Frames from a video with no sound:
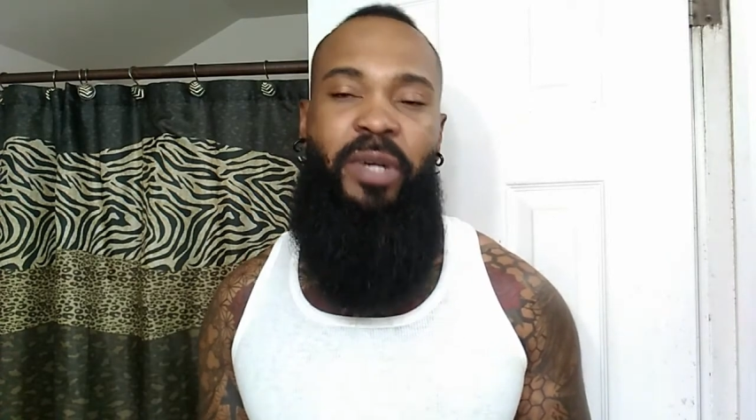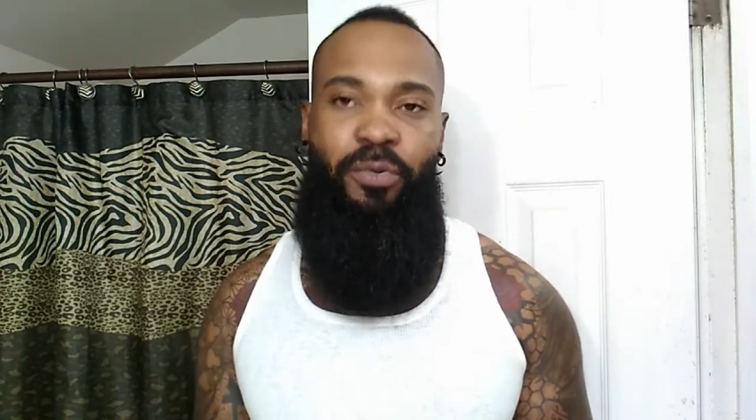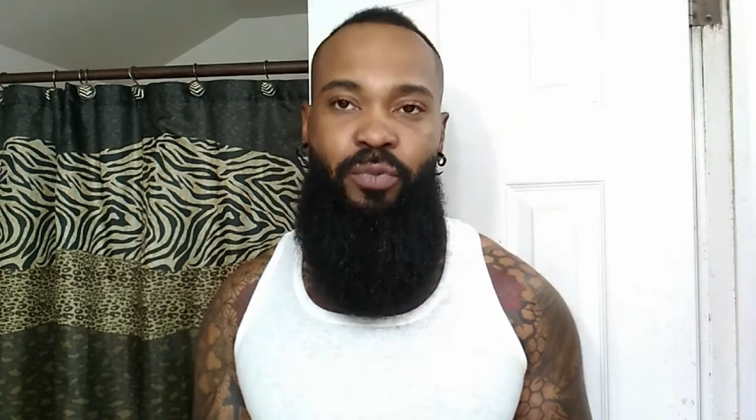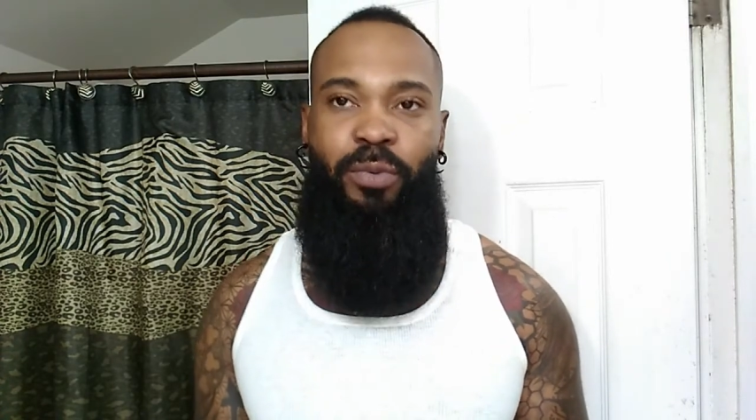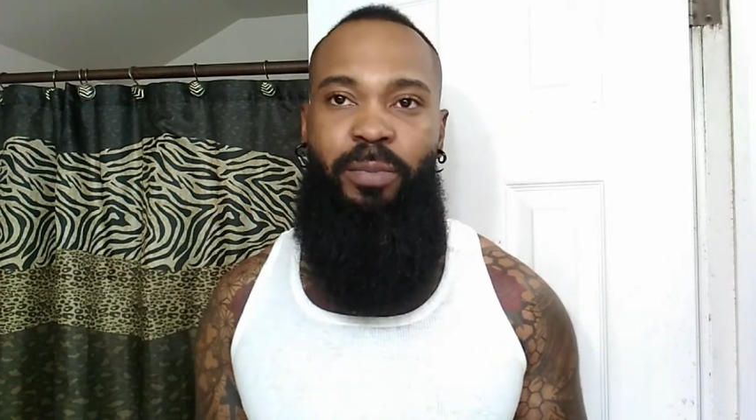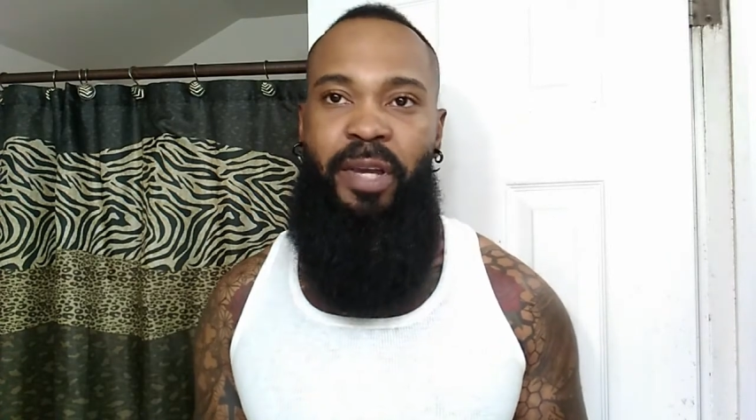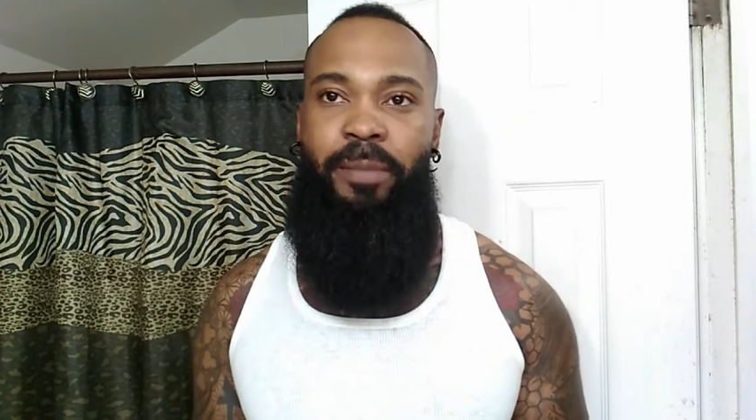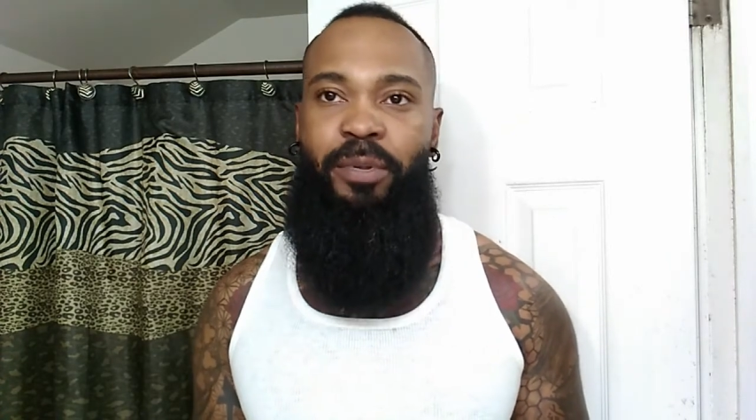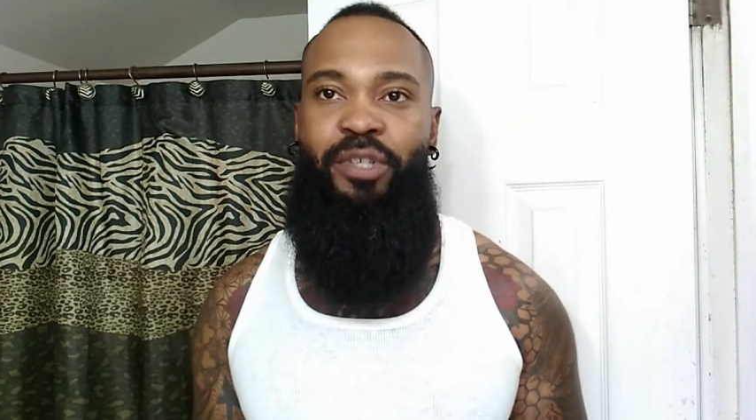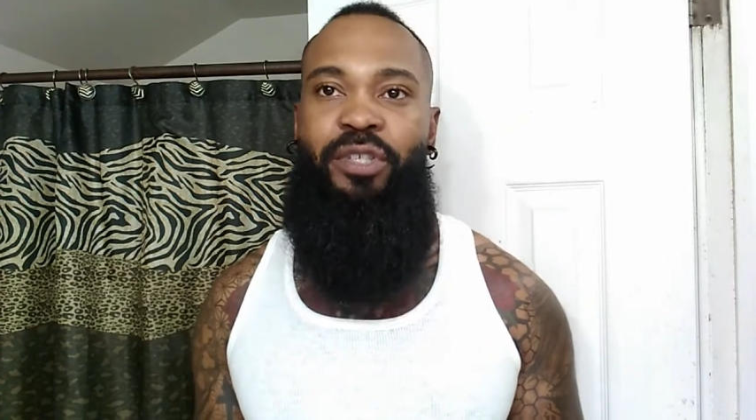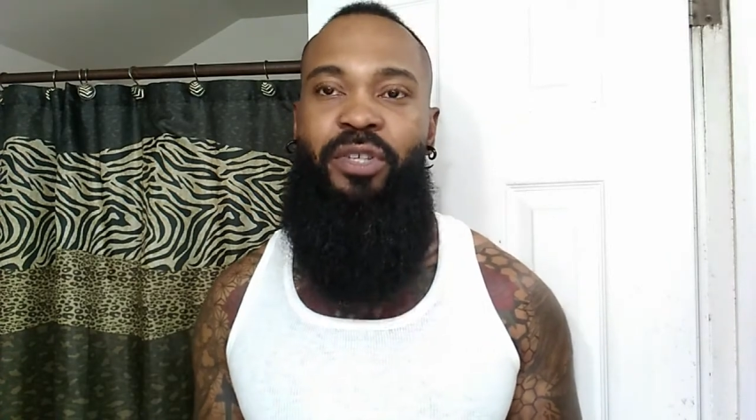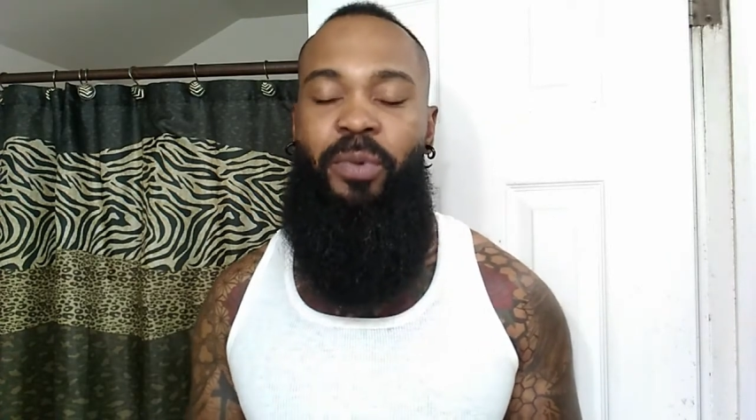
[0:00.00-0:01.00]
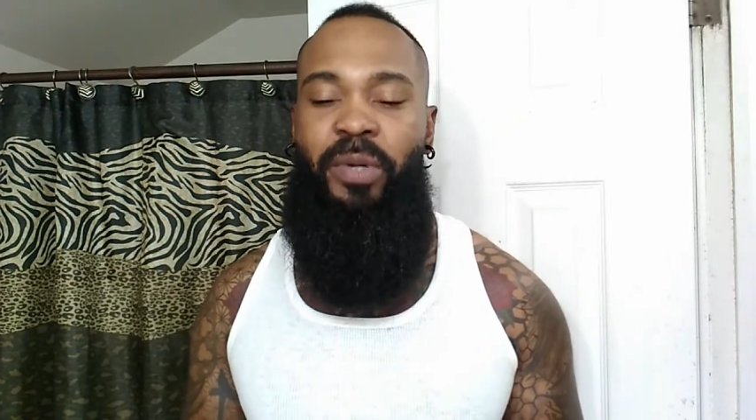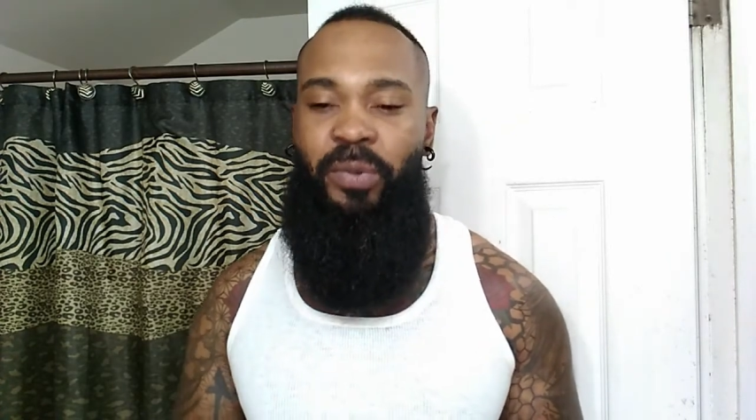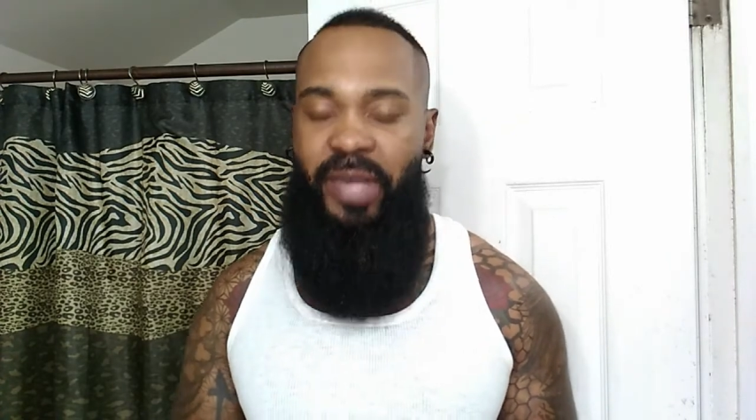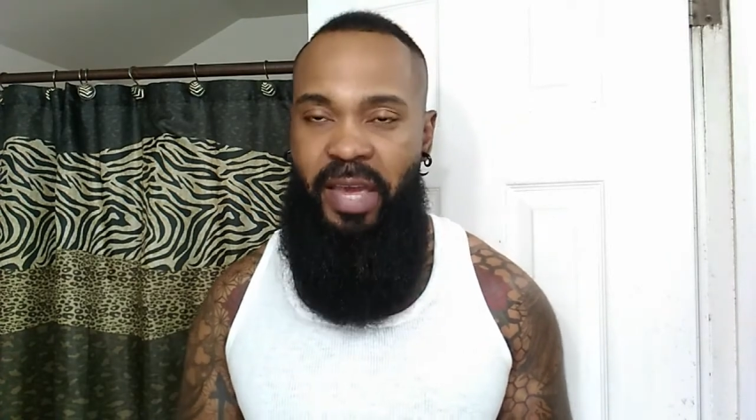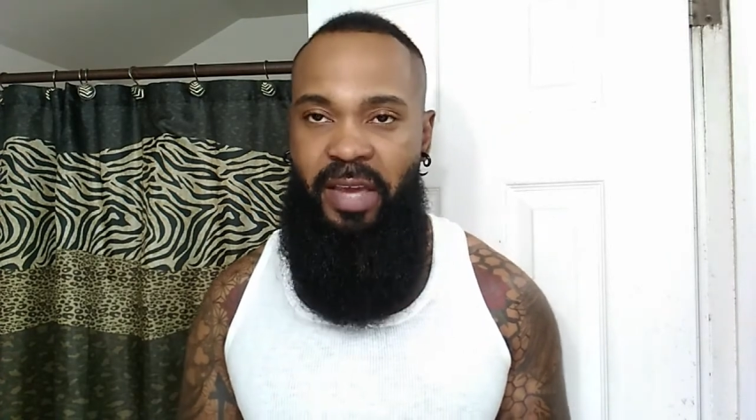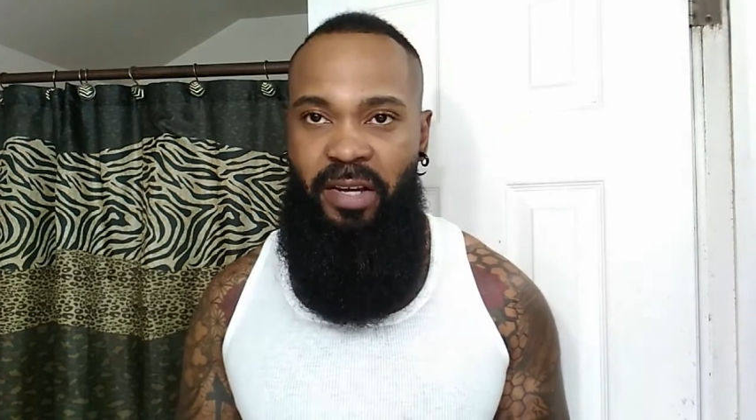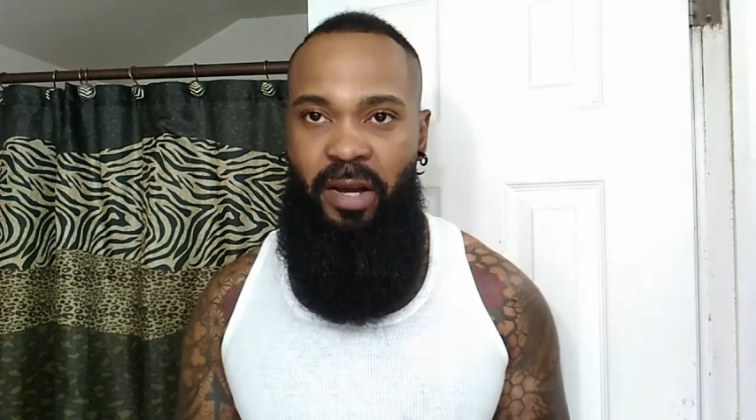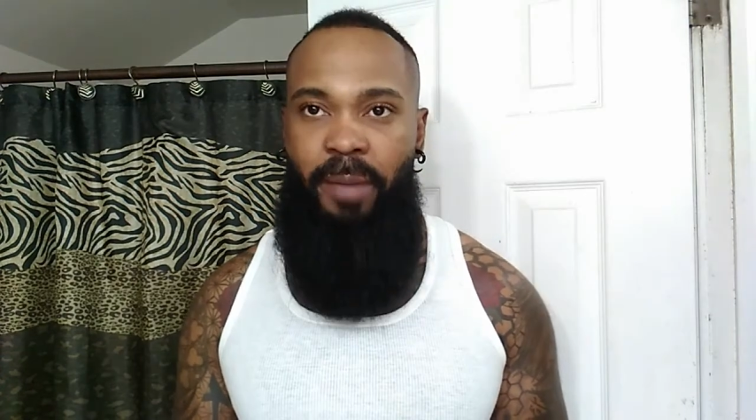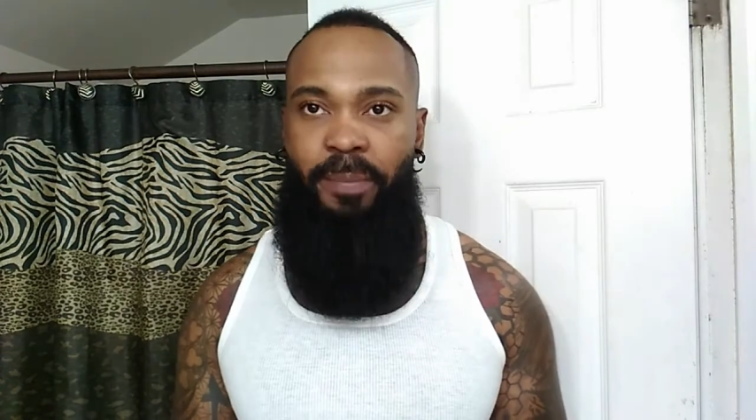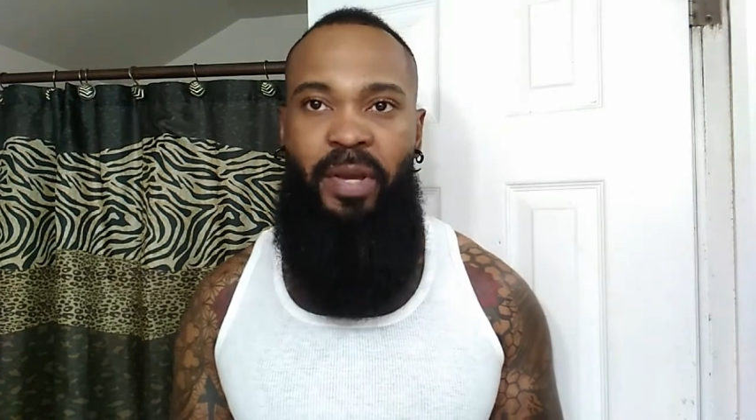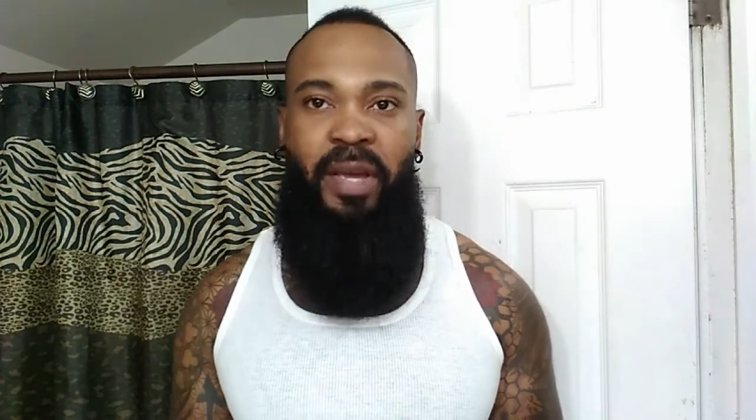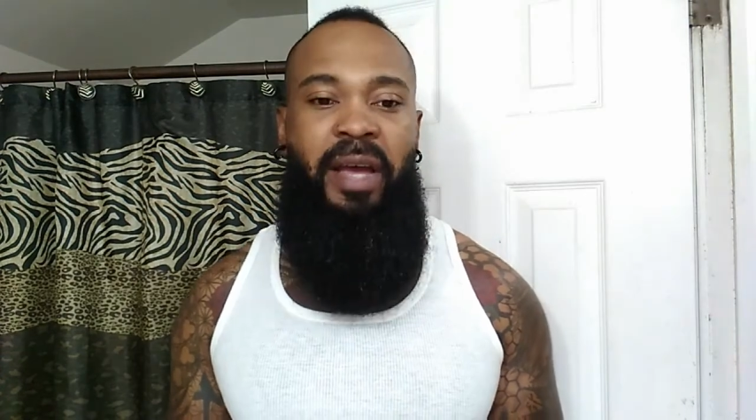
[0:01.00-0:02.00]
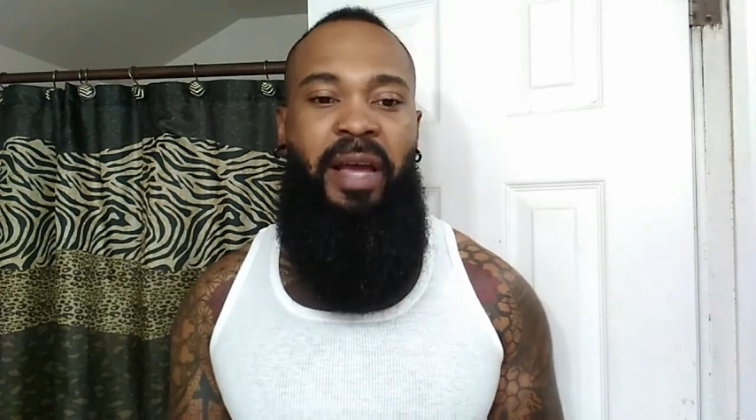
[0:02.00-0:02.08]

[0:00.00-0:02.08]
at room temperature, so it will cake up